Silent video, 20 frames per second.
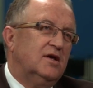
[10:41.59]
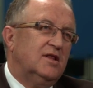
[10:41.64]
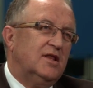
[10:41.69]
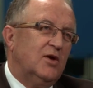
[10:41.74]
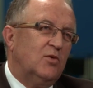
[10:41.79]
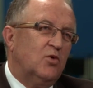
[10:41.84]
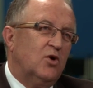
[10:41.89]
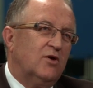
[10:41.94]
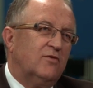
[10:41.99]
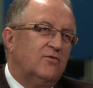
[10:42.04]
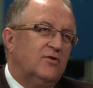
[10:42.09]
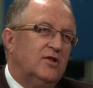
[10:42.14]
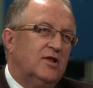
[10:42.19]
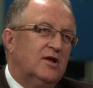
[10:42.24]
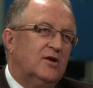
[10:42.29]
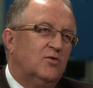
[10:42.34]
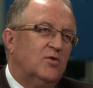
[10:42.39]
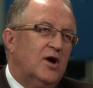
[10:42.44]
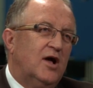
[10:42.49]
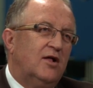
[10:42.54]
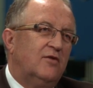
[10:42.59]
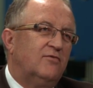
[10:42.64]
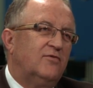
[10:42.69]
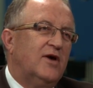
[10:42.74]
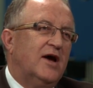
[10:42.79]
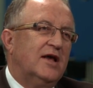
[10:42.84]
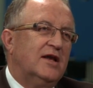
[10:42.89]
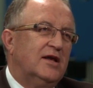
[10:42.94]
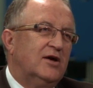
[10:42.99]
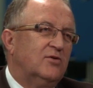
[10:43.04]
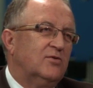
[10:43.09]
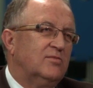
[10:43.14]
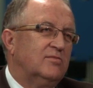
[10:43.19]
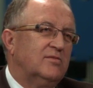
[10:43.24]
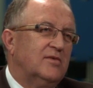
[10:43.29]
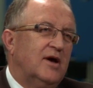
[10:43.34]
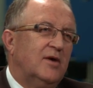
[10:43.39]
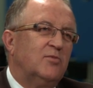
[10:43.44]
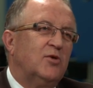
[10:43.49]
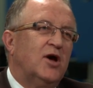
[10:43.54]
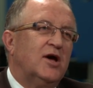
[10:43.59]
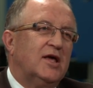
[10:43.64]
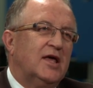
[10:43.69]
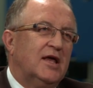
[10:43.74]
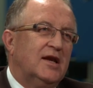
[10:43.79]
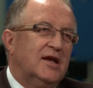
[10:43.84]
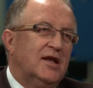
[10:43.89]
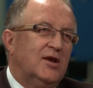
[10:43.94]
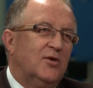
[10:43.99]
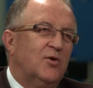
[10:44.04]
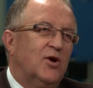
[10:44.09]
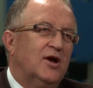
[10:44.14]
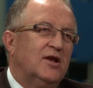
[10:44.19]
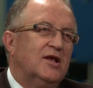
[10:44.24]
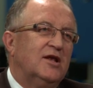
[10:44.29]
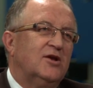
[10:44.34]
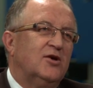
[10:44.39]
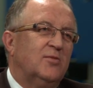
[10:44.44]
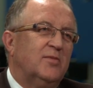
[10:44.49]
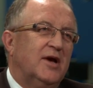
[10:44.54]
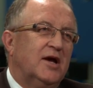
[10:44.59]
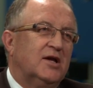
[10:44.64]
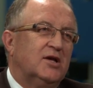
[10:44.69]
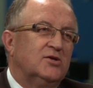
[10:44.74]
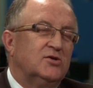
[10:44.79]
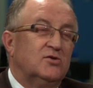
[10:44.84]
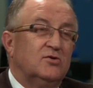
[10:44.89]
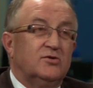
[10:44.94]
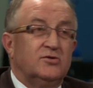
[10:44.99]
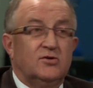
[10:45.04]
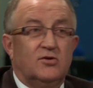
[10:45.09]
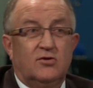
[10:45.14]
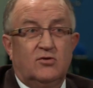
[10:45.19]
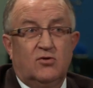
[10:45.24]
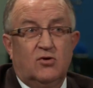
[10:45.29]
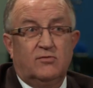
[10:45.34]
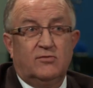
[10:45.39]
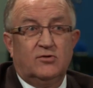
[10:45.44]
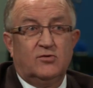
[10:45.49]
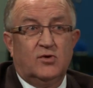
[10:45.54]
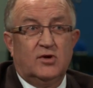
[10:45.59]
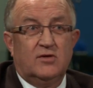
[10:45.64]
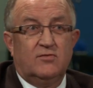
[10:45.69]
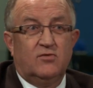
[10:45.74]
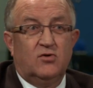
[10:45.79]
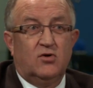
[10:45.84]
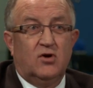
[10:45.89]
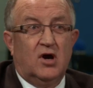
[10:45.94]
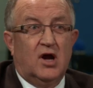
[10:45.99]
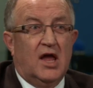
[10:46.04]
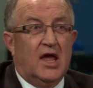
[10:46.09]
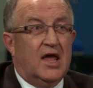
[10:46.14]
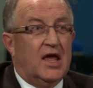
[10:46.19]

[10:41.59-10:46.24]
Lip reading: They work for a little while, find out, I'm not getting anywhere, I need to go back to school, so they're over 24.